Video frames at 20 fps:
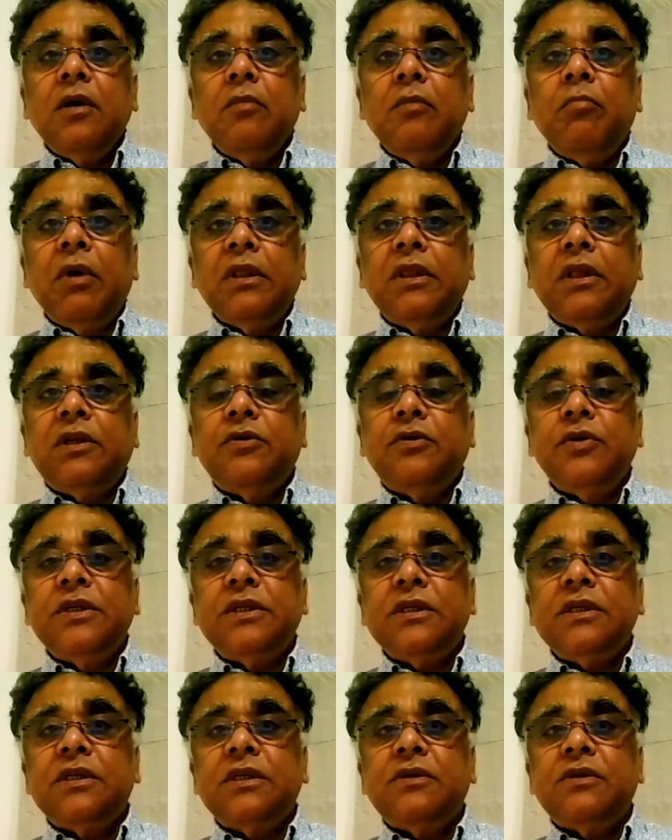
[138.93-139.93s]
Mother
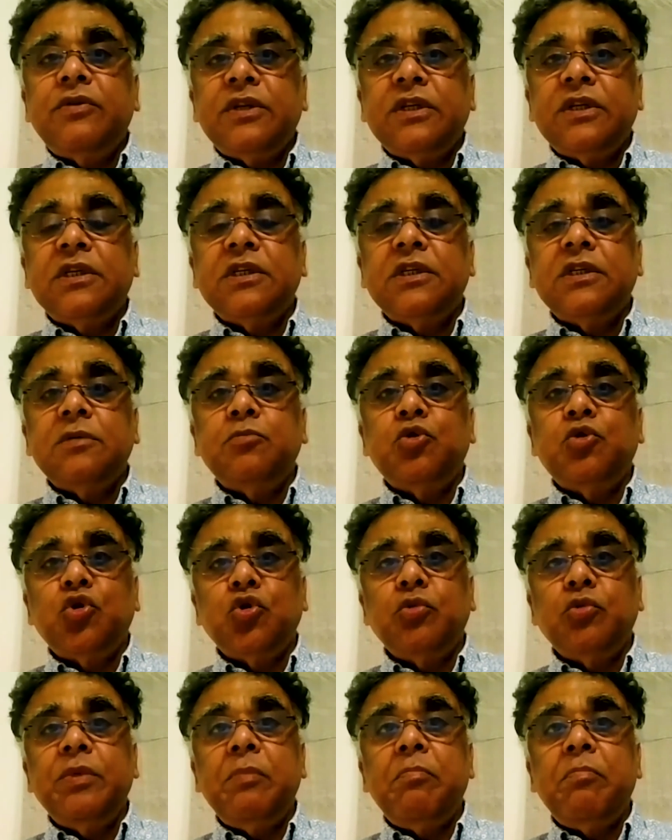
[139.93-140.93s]
Teresa's criticism
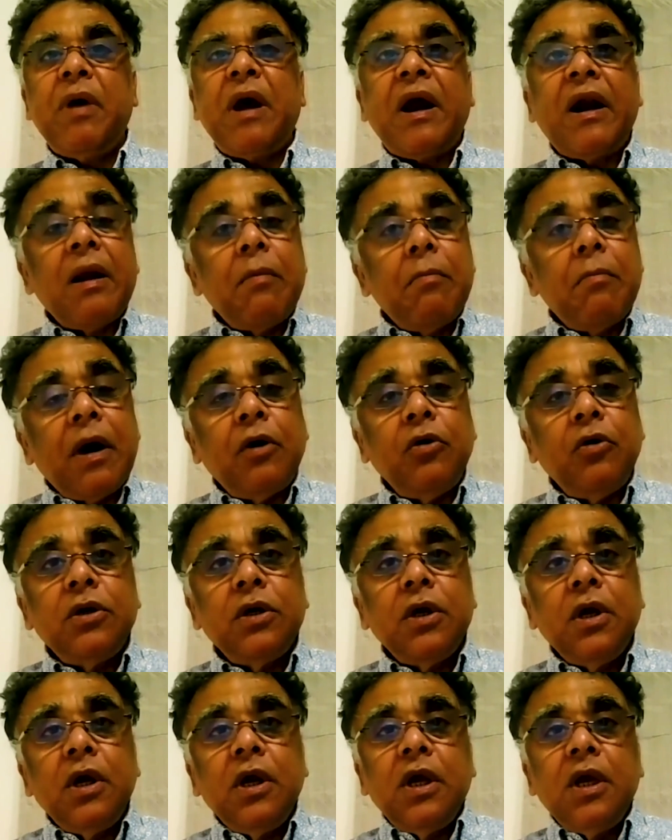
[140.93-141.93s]
should be paramount
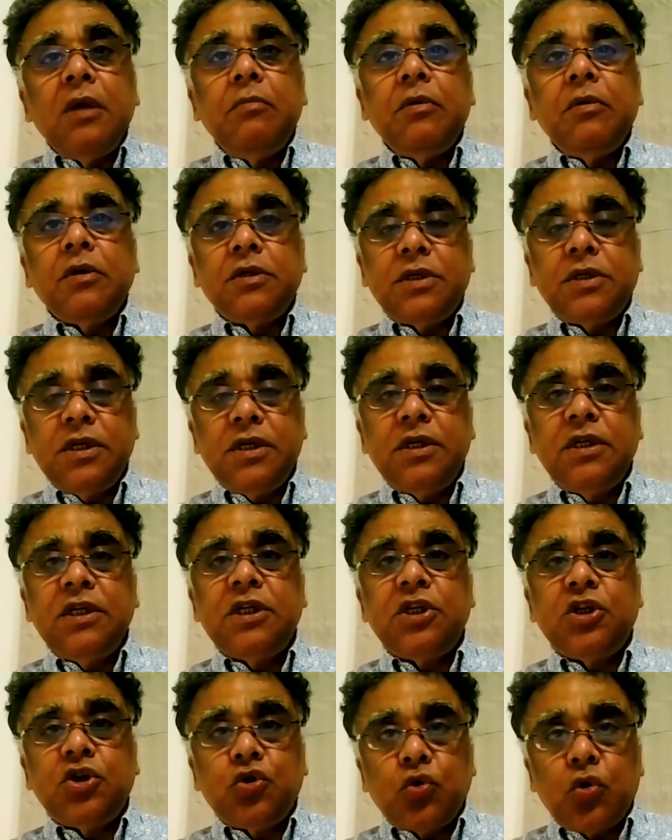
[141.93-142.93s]
because she
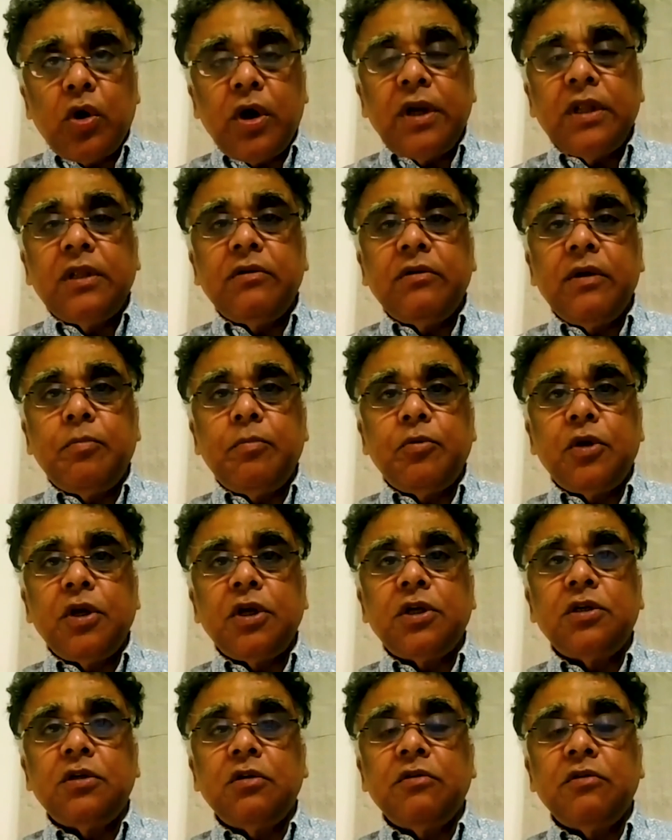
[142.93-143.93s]
destroyed the
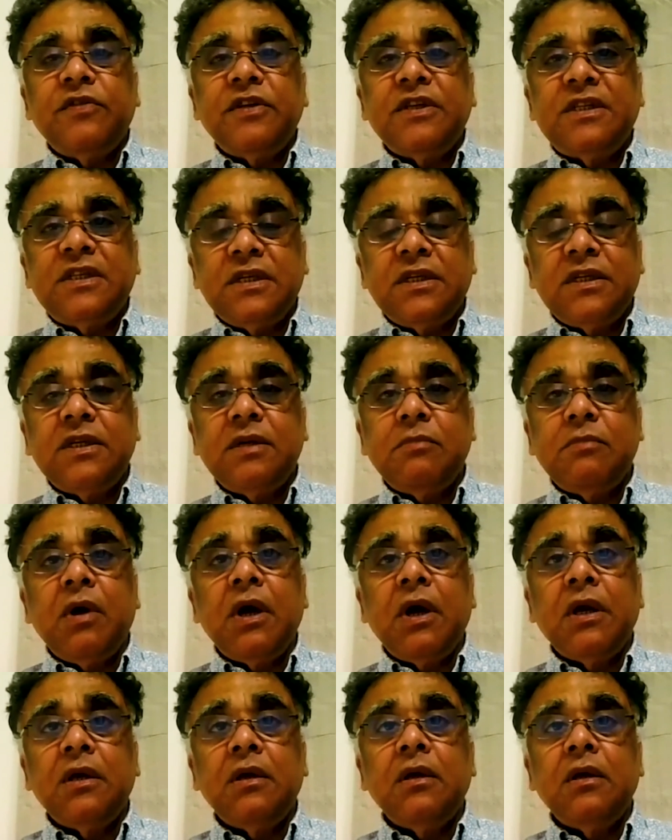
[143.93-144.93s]
reputation of the city,
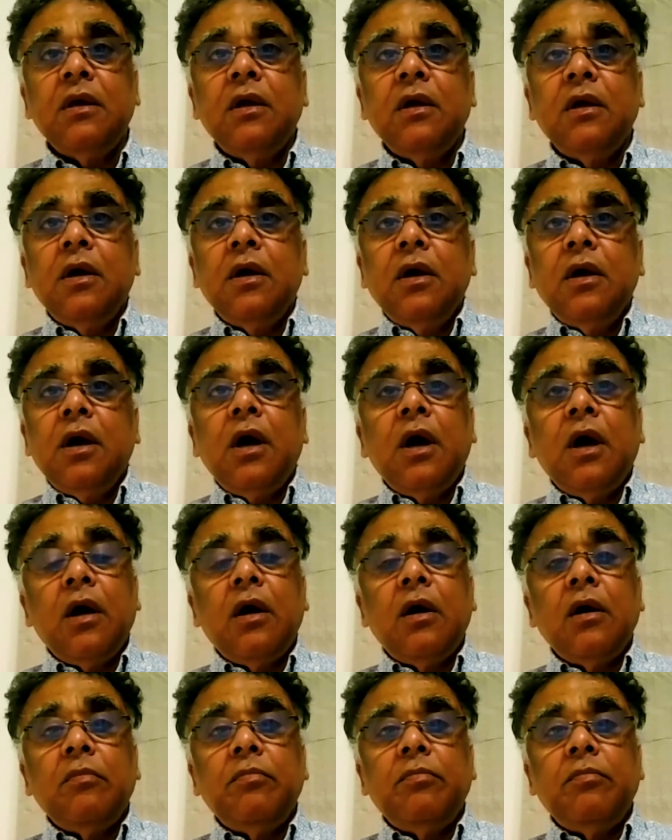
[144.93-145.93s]
my
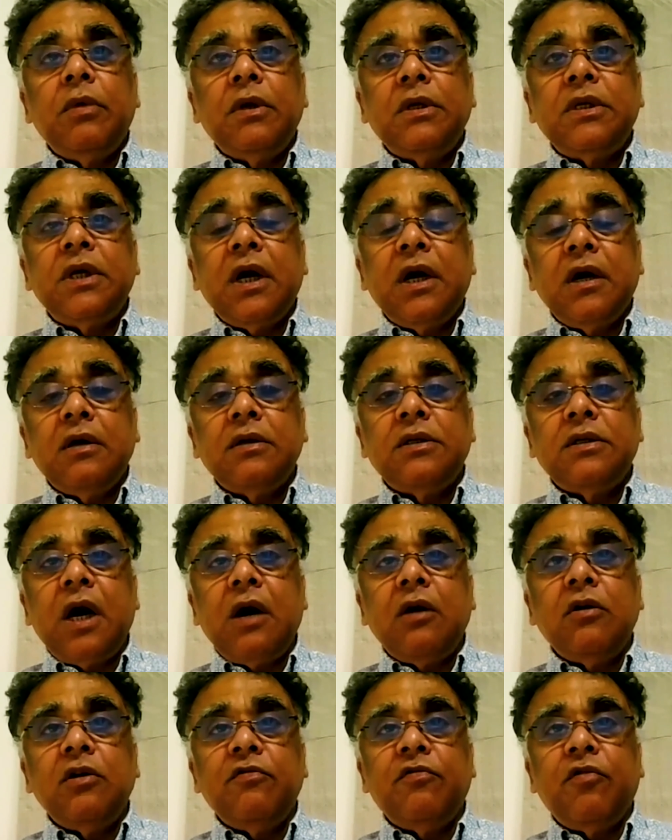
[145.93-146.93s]

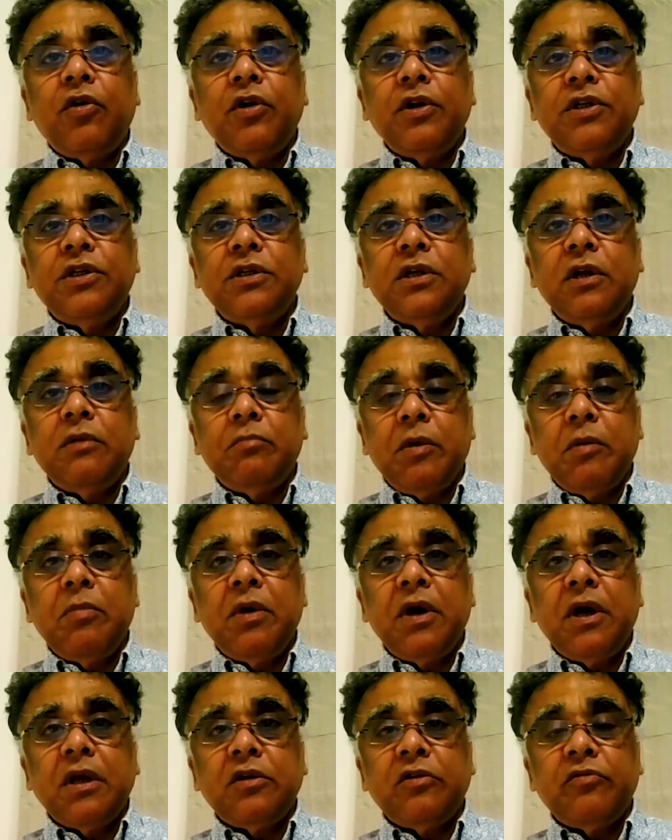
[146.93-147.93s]
town of origin and my
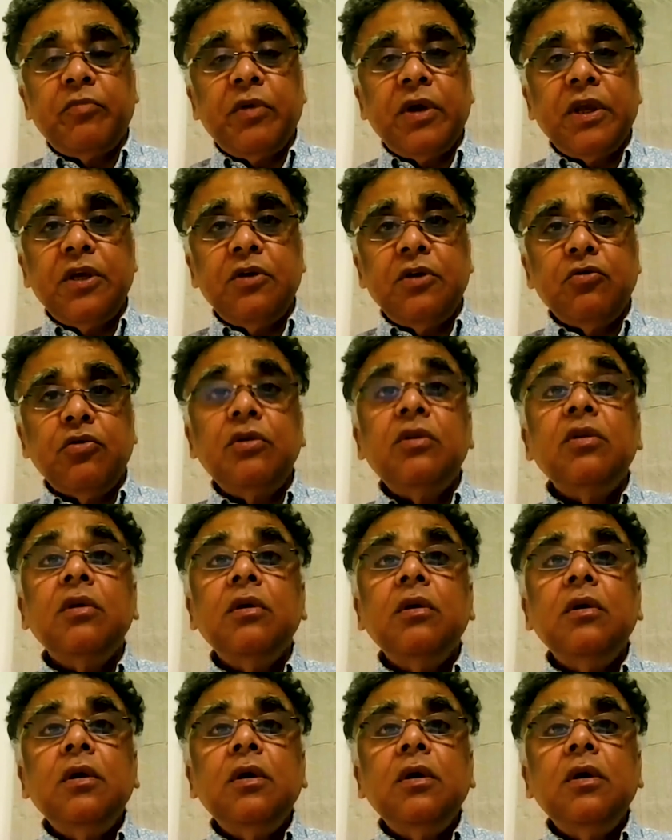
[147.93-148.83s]
birth of my youth,